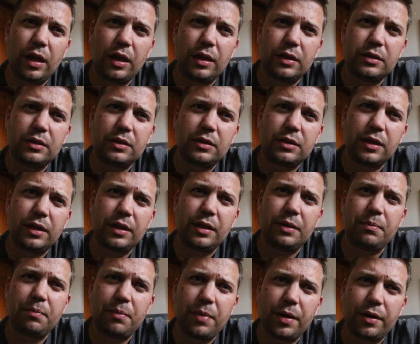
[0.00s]
It's
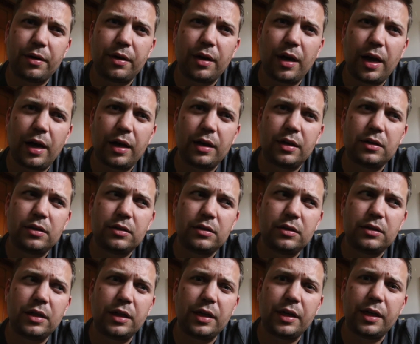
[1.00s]
getting better at
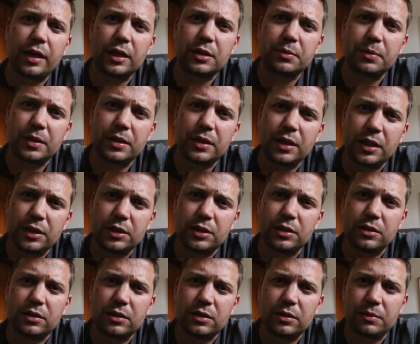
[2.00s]
setting
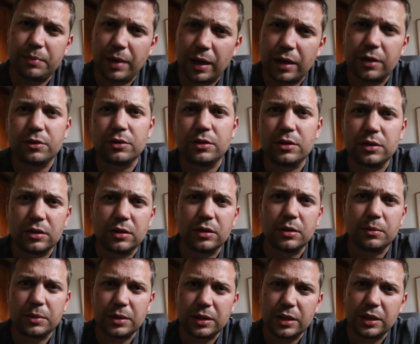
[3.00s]
expectations and boundaries and
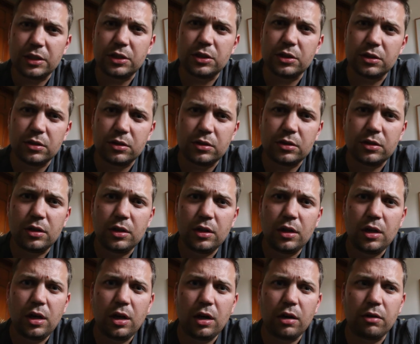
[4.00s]
limitations
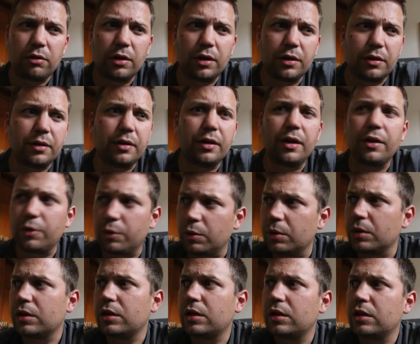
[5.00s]
around the other
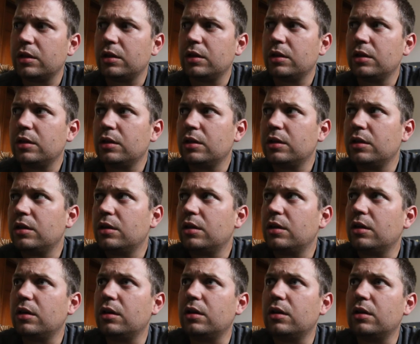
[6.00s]
work,
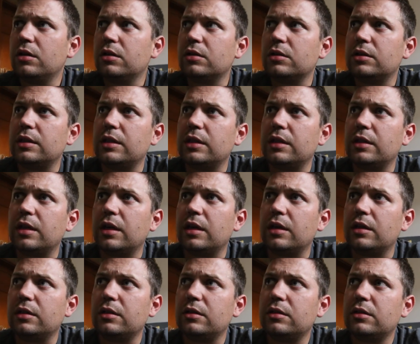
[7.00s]
understanding
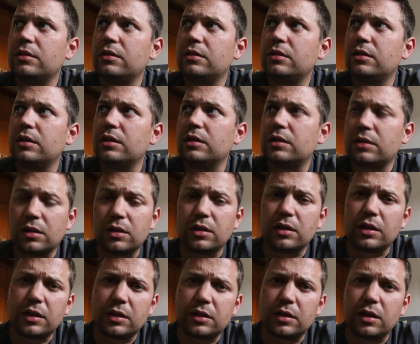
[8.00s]
that it's
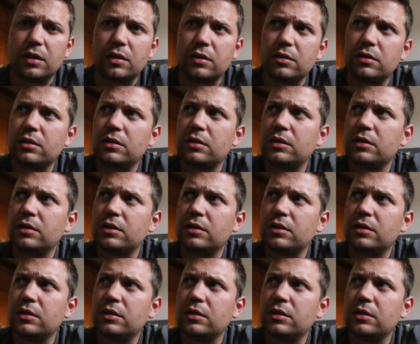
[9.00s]
gonna get done.